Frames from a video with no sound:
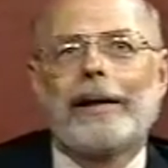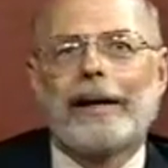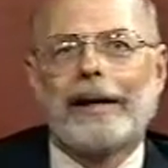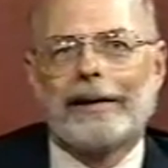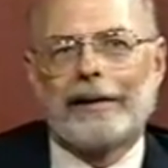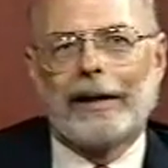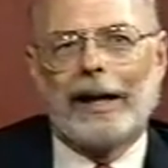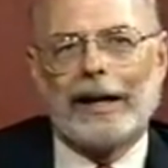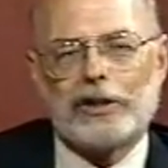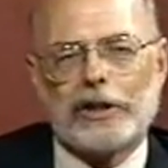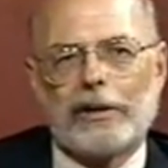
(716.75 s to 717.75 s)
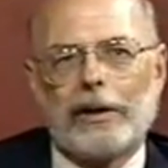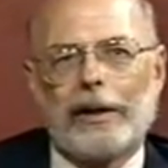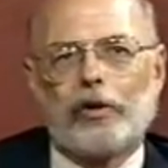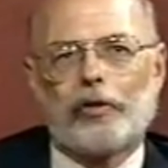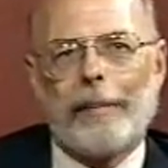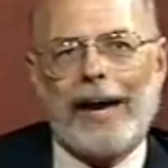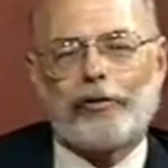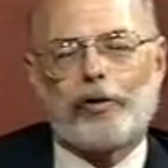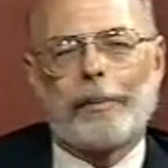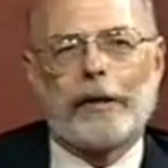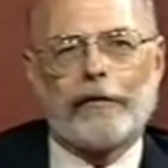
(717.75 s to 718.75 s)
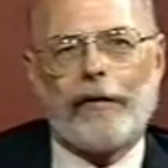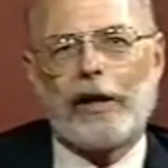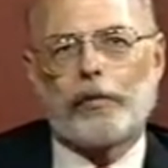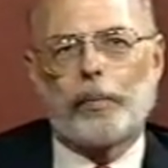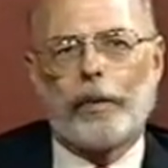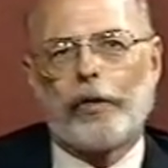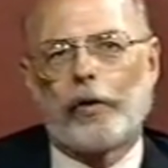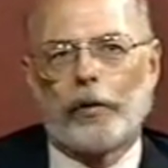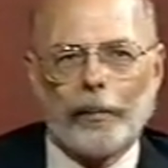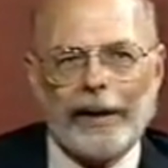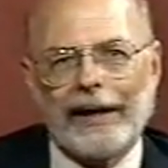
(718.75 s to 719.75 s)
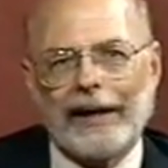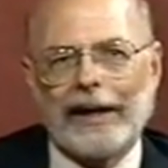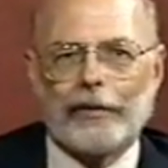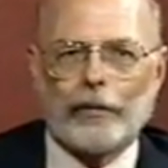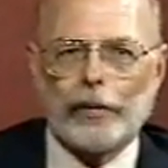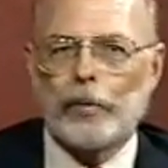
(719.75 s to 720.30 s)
And as she smashed him in the face with her ring, it